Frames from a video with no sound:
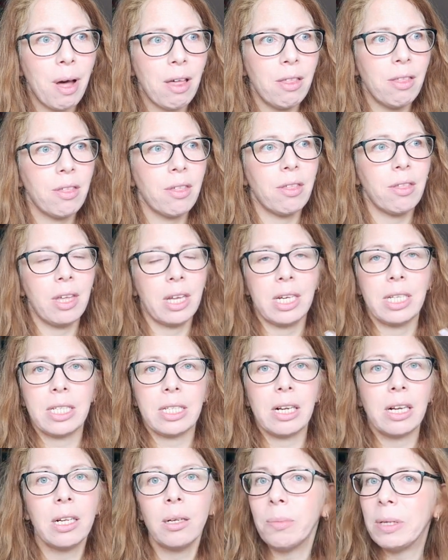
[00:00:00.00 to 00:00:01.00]
a month that
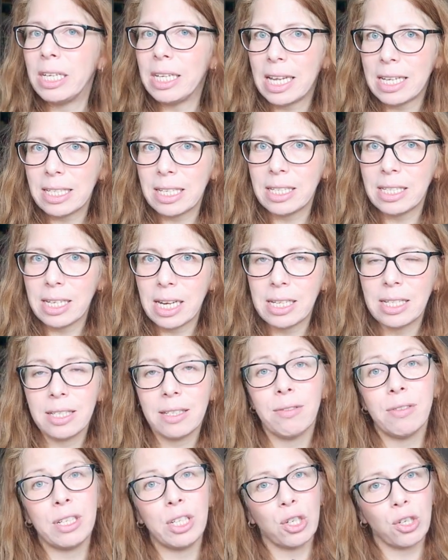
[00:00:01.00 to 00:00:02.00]
is a little bit less
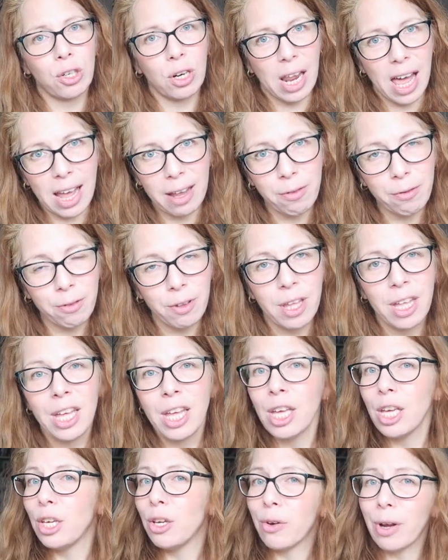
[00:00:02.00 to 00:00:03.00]
intensive in your life,
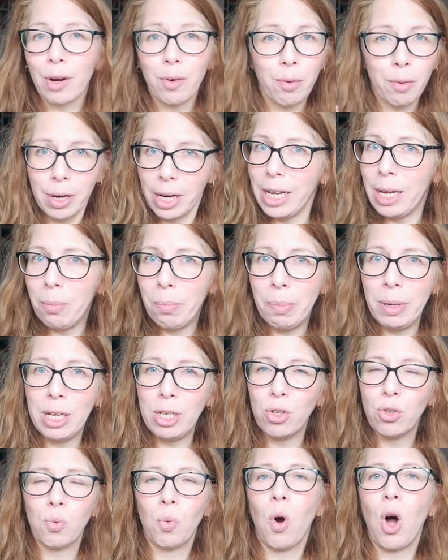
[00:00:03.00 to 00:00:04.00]
you can really
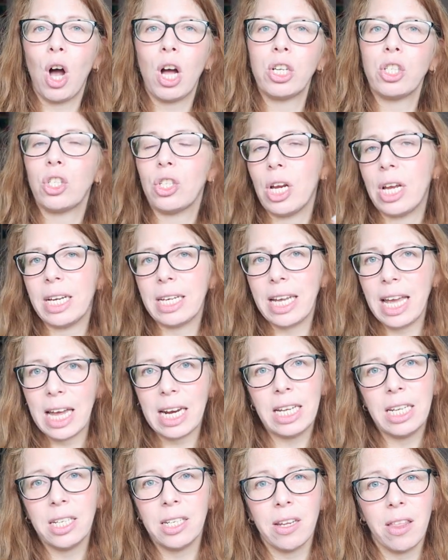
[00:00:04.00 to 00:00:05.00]
binge watch and
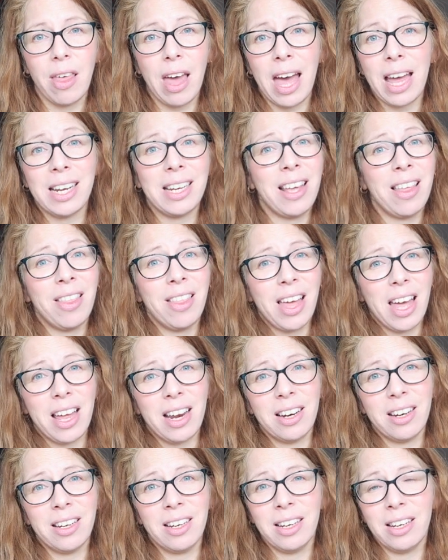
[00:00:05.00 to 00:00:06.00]
get into that. And
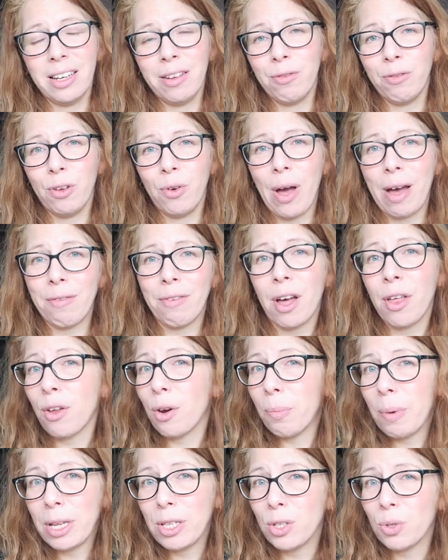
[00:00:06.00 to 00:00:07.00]
then if you have
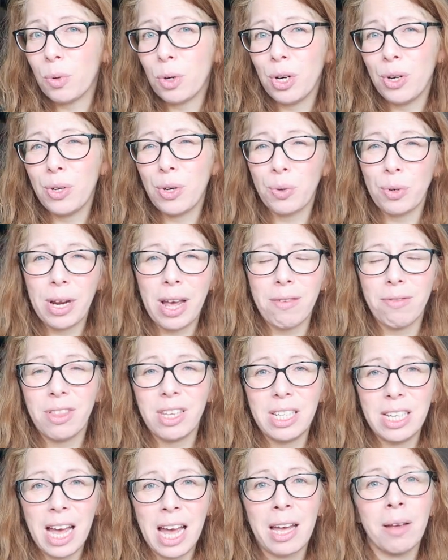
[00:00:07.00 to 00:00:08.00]
other months where you don't
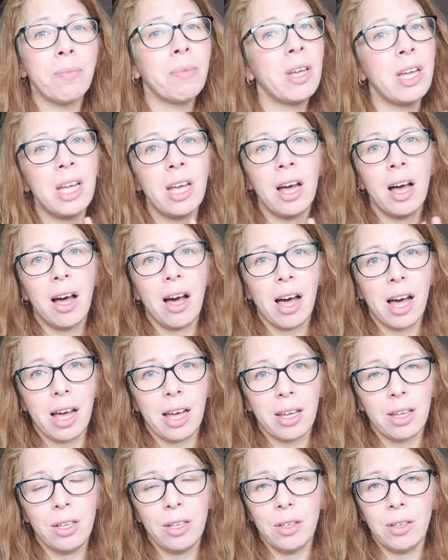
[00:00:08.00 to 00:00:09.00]
have the time,
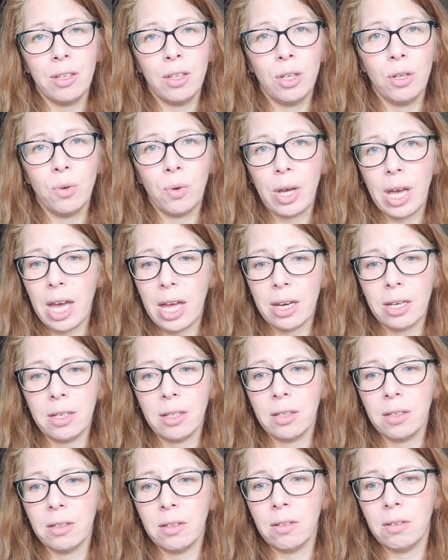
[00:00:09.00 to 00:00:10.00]
uh, you
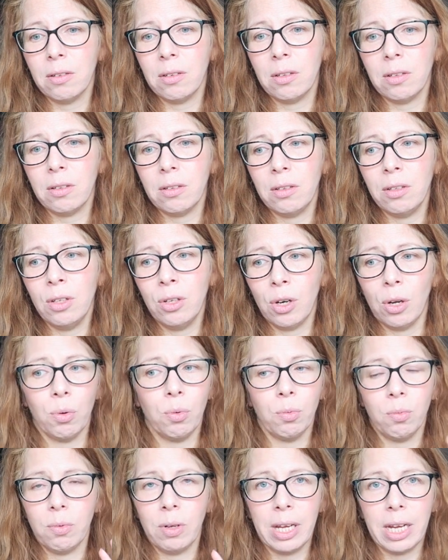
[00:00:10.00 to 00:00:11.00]
can, you
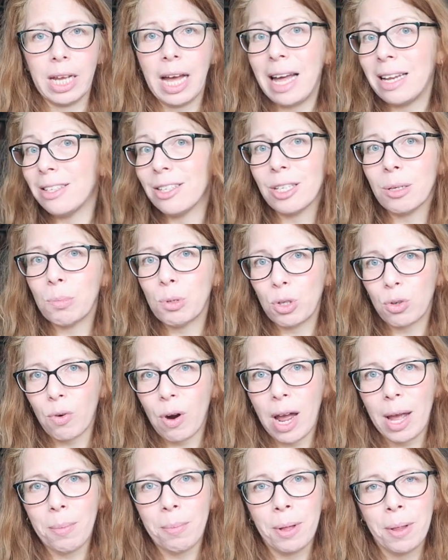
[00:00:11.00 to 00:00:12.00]
know, like
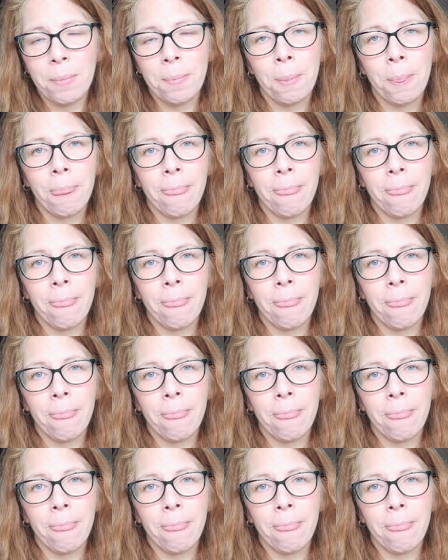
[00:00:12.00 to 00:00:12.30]
unsubscribe.